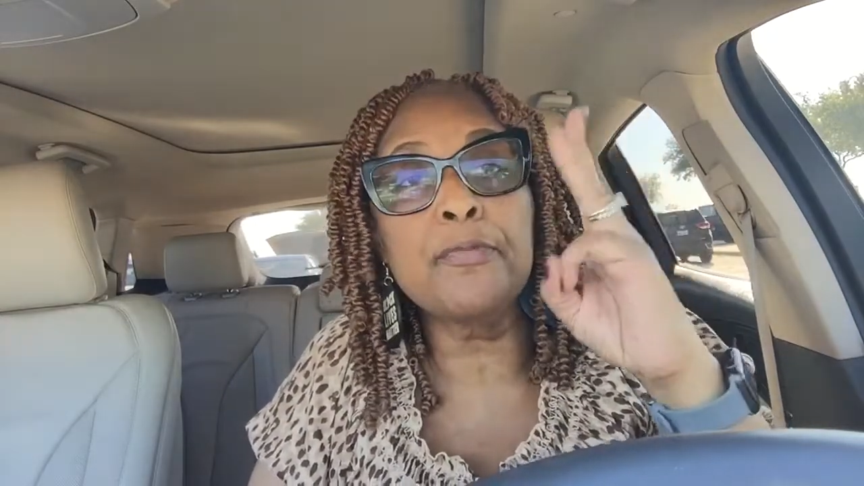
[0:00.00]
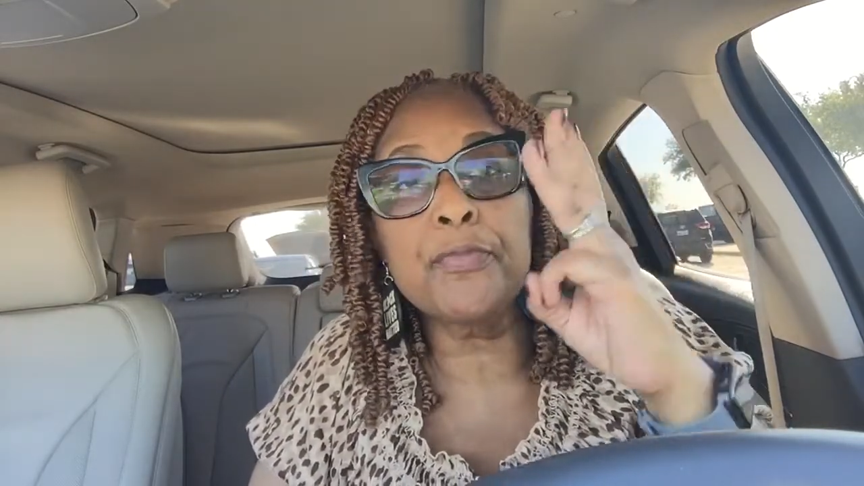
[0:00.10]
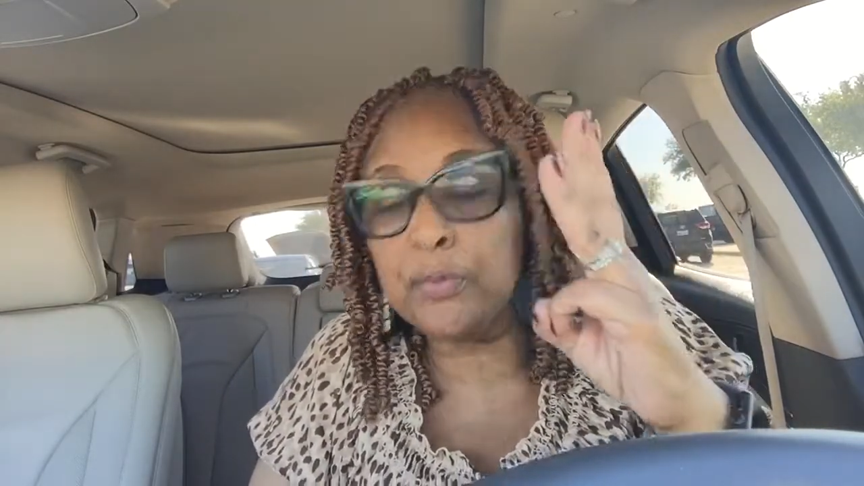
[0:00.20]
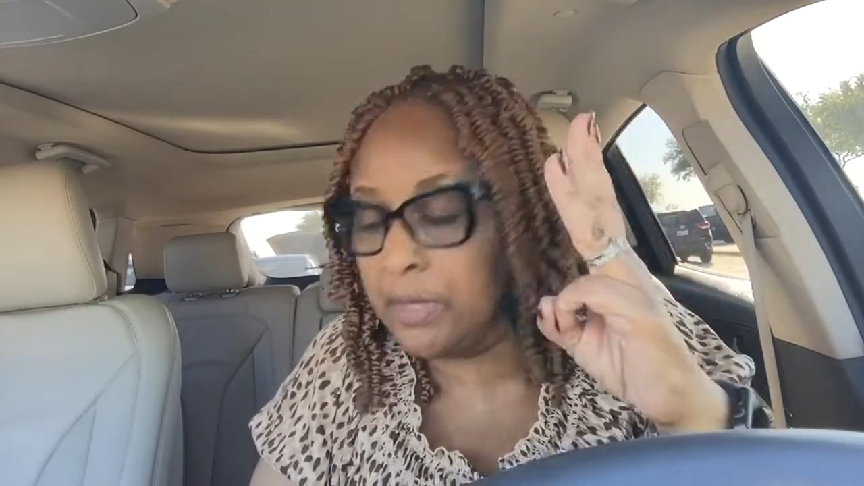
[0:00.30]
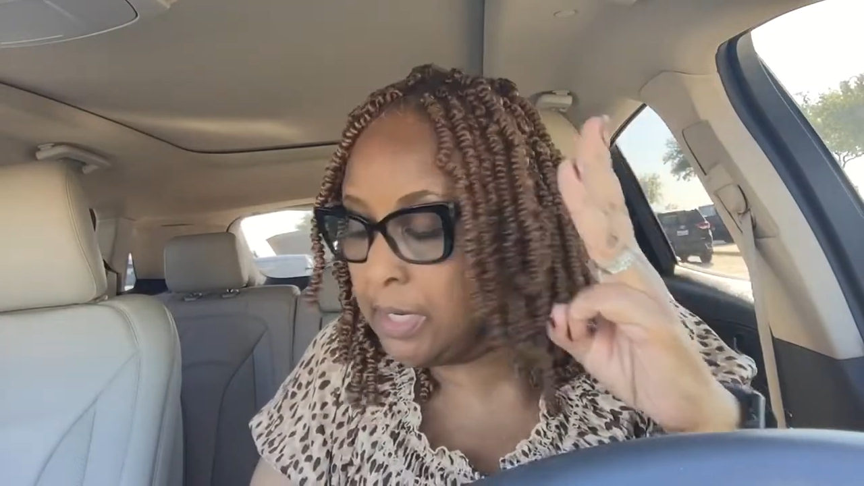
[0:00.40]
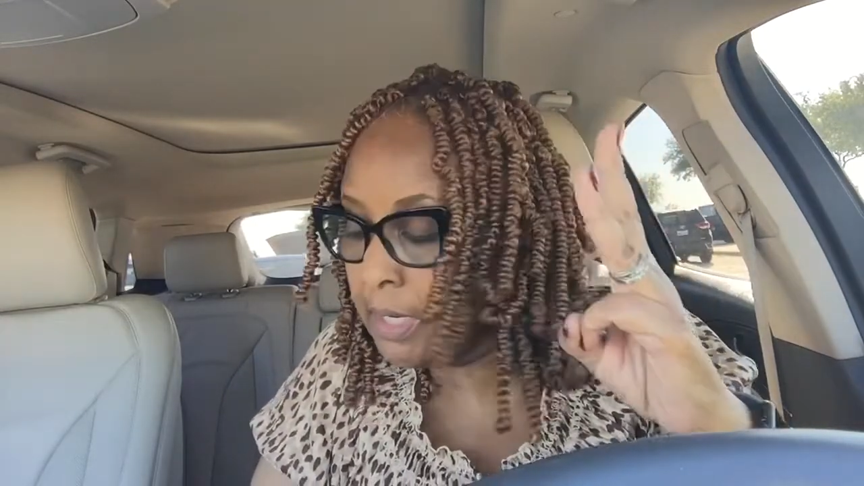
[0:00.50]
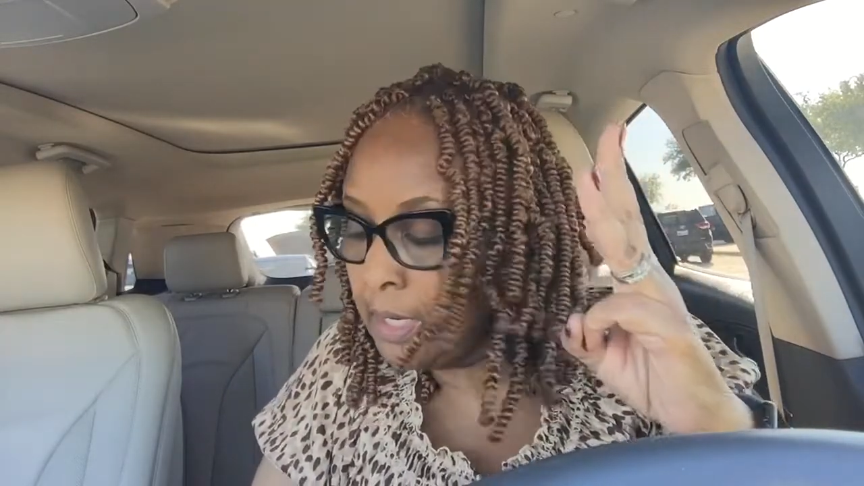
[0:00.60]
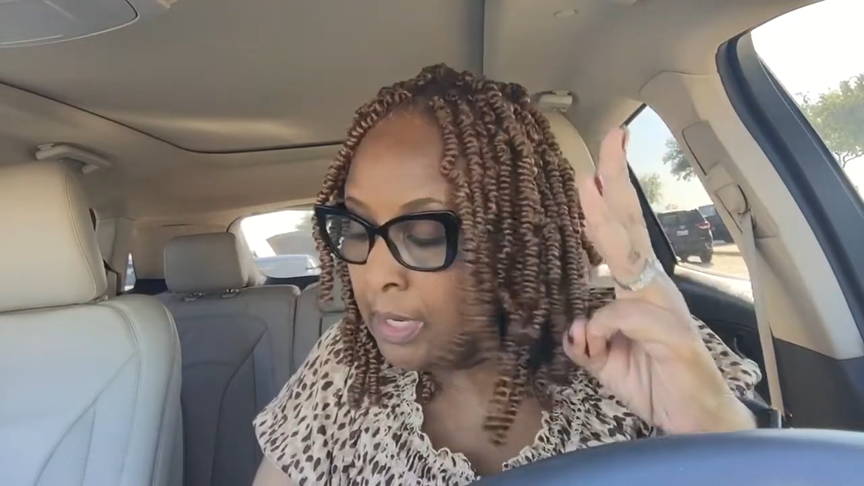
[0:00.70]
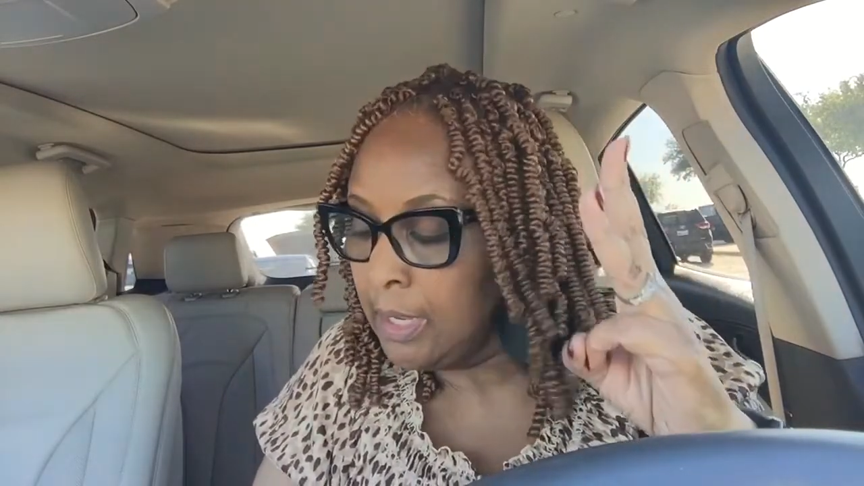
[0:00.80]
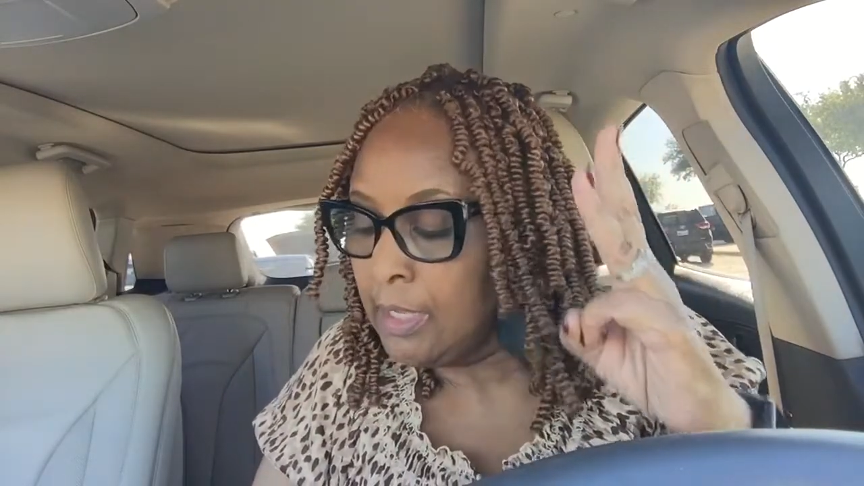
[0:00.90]

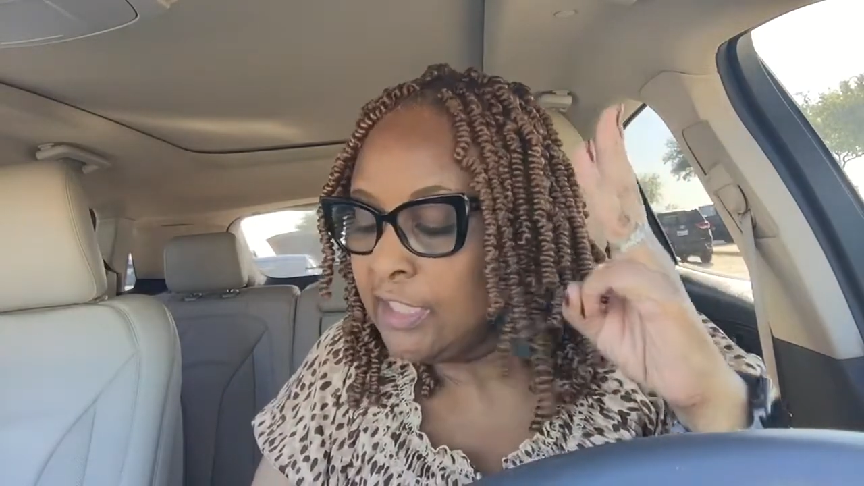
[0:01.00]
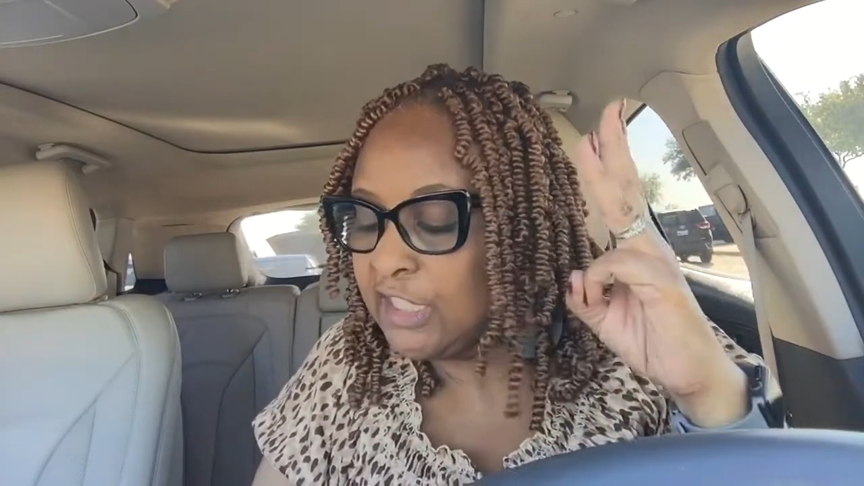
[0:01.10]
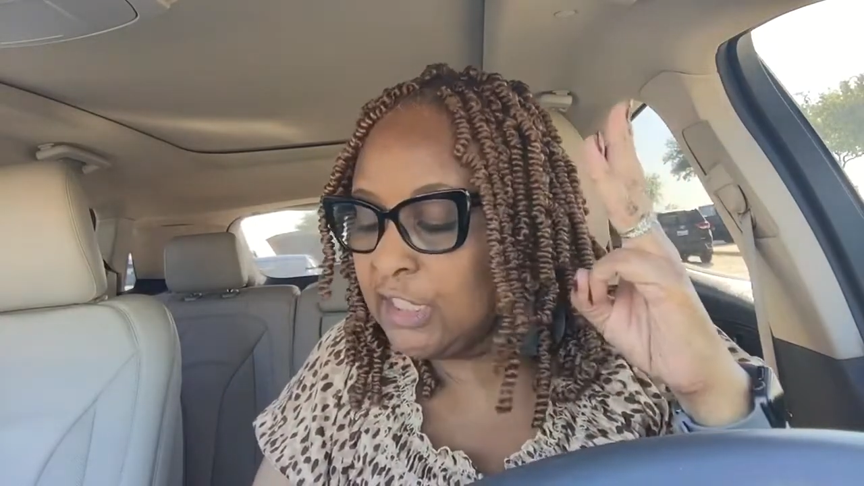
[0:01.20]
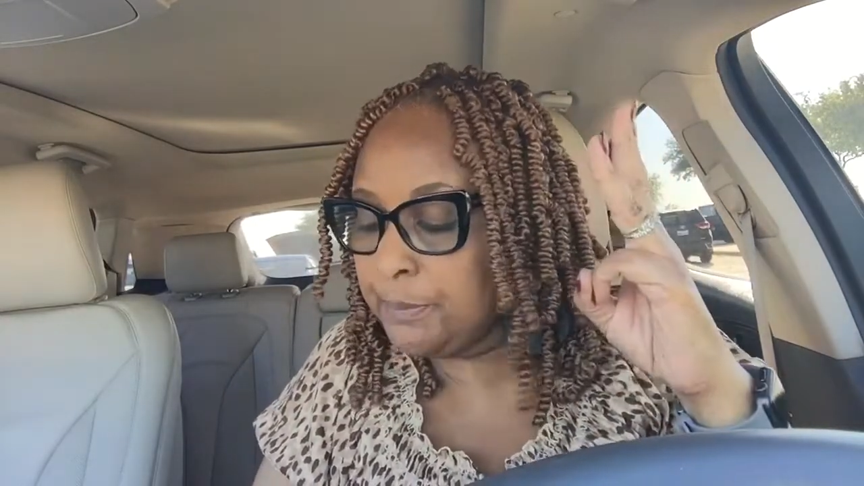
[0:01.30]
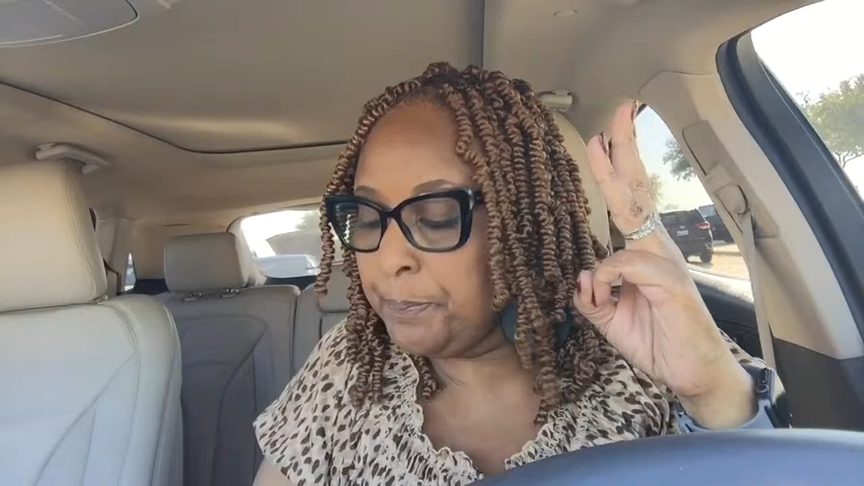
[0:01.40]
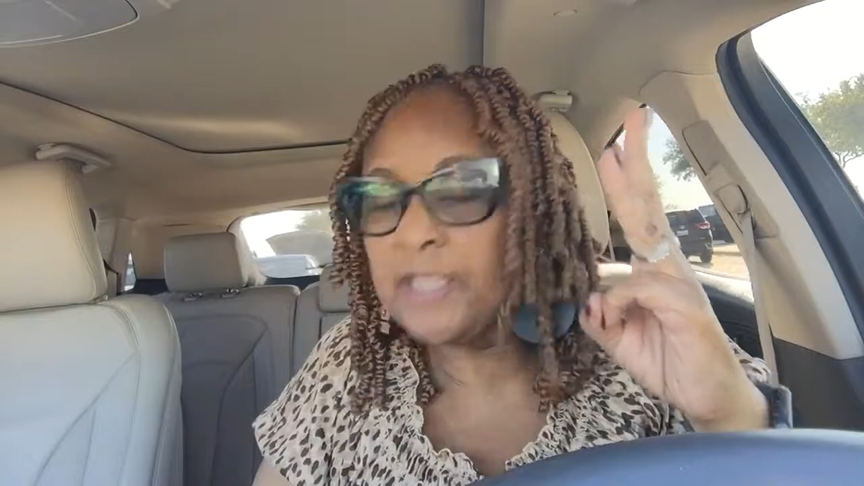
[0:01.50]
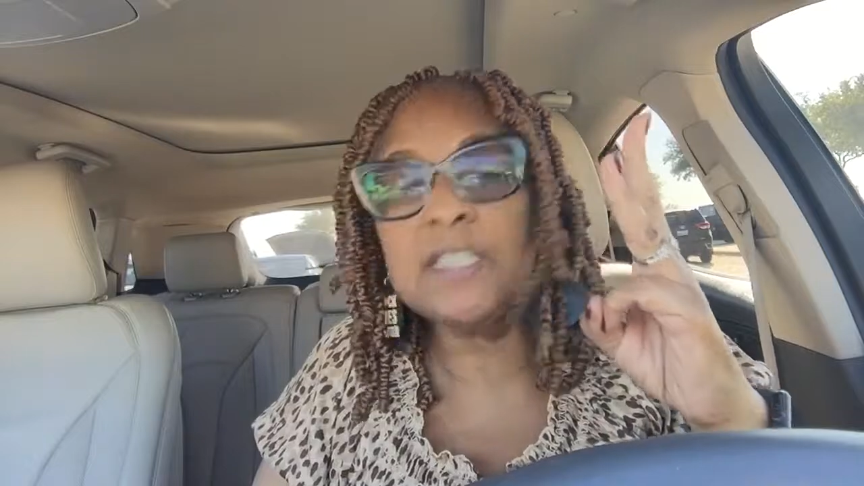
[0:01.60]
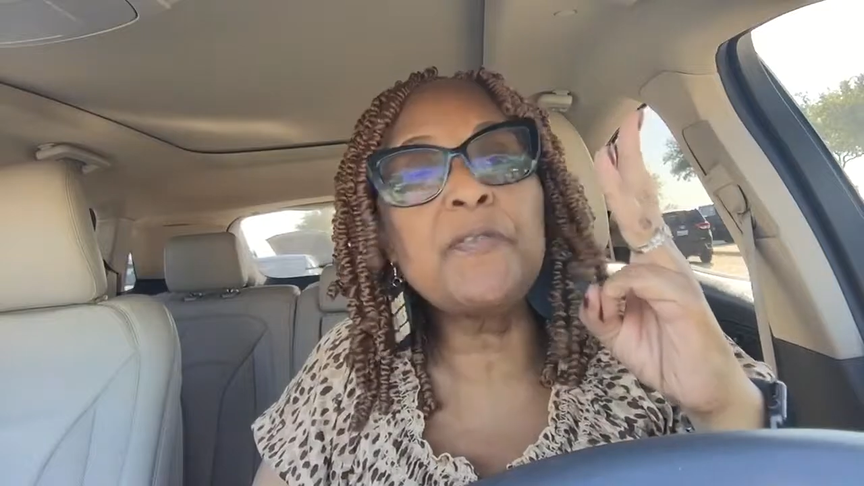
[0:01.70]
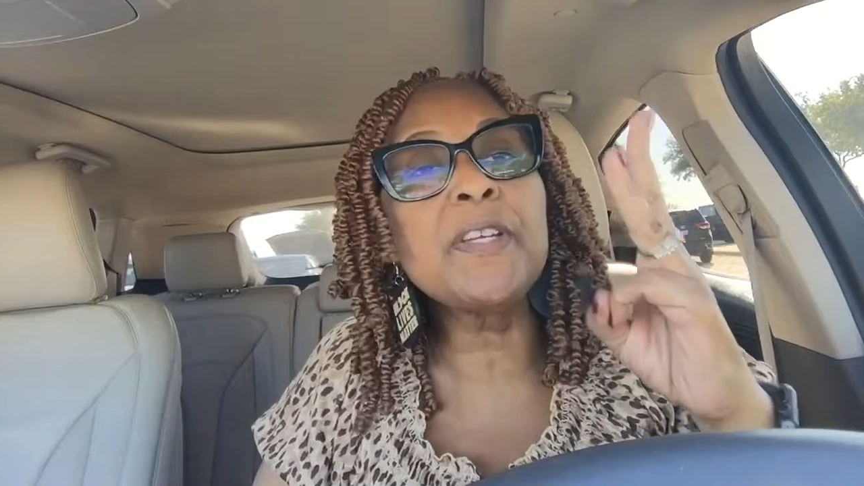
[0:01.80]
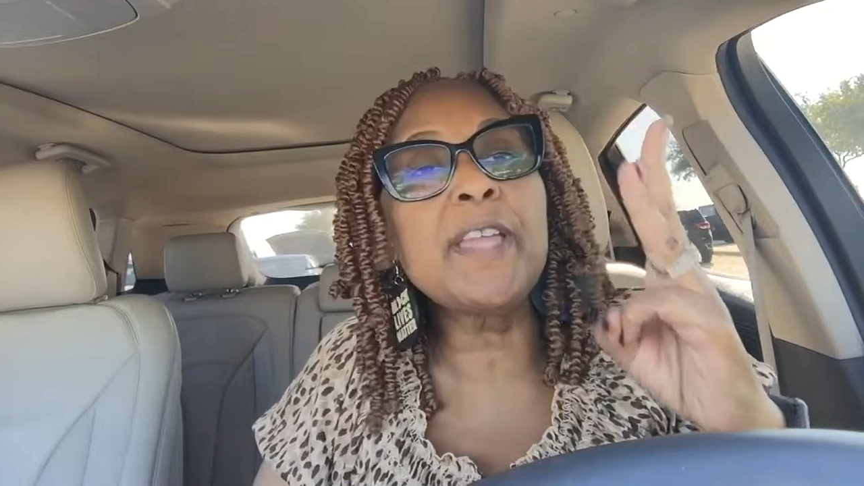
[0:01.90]
3,
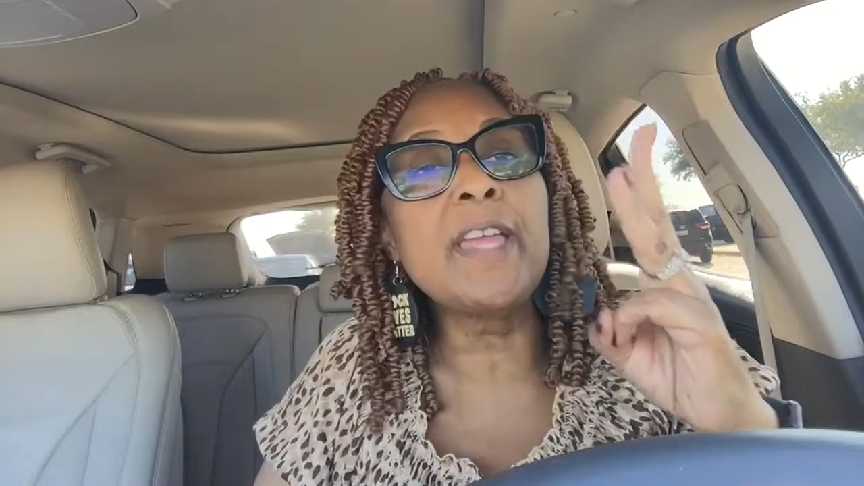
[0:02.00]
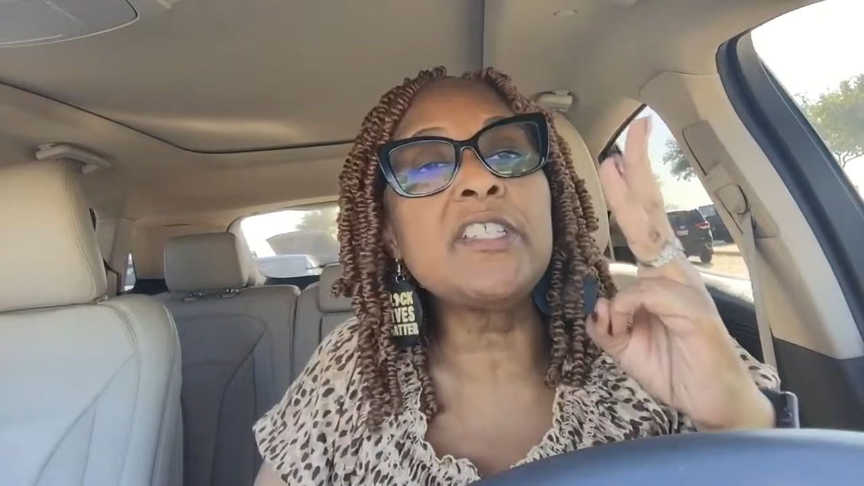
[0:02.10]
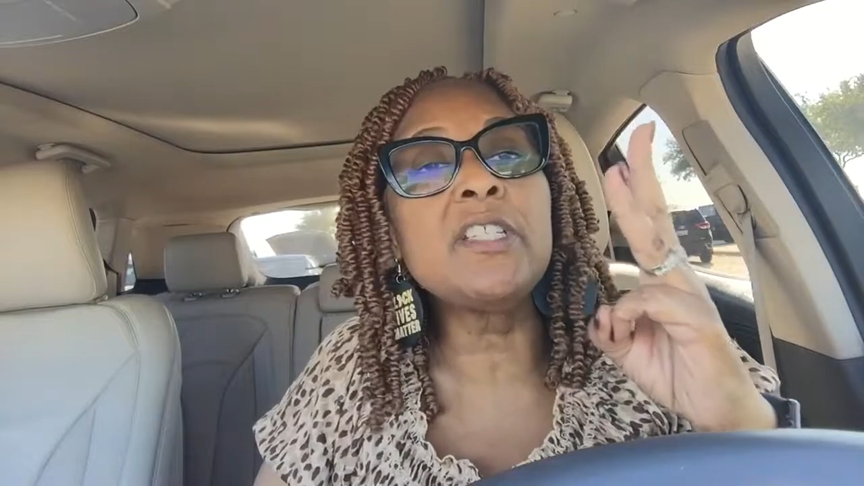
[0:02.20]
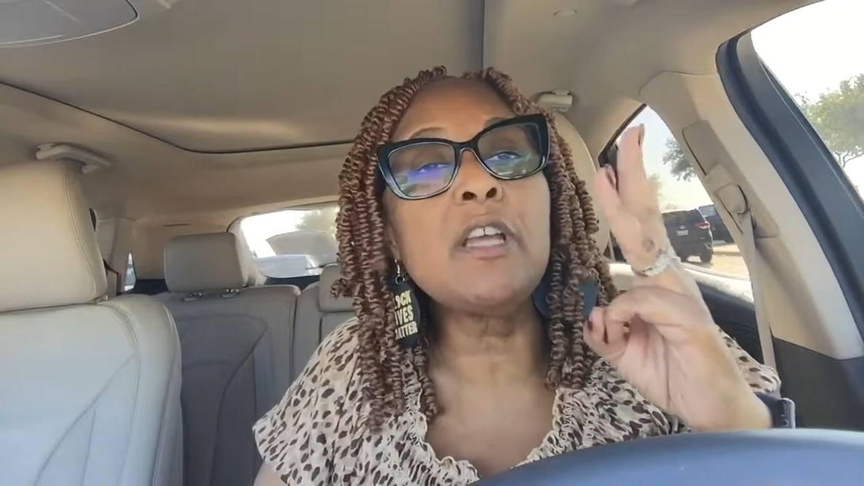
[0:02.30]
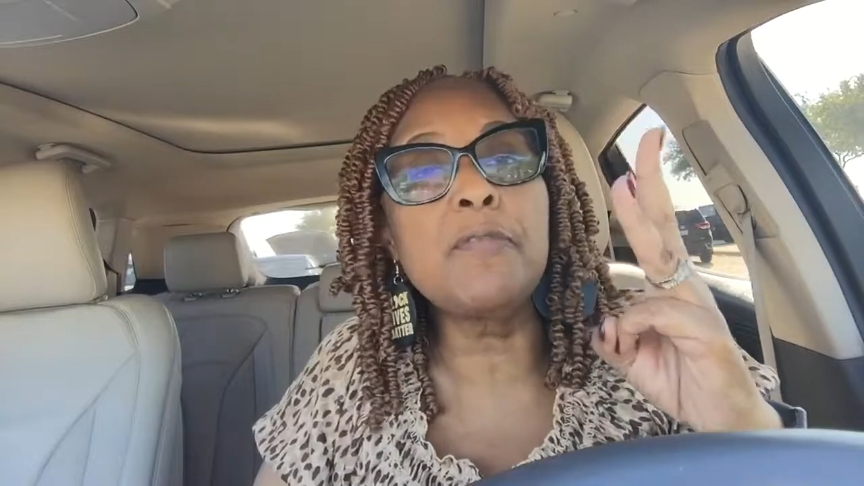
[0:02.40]
specification